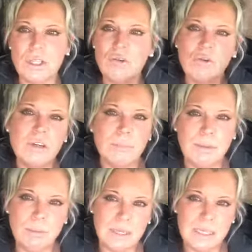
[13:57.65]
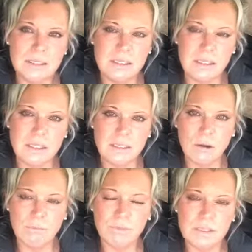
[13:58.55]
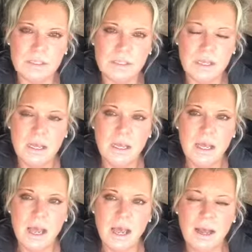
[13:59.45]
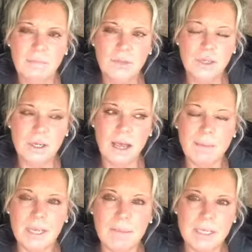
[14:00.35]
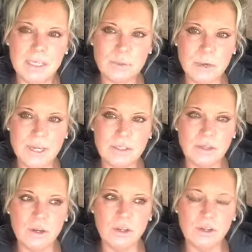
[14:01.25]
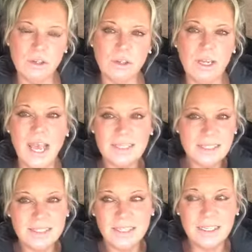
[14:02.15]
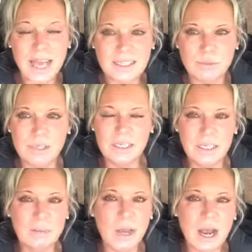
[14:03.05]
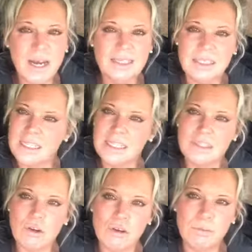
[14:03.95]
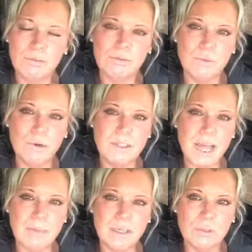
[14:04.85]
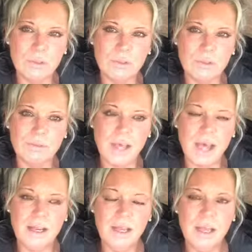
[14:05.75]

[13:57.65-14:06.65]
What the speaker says: They're all going to be released at this conference, coming up next week. So, as I said last keep your eyes and ears open for what's happening with all of that.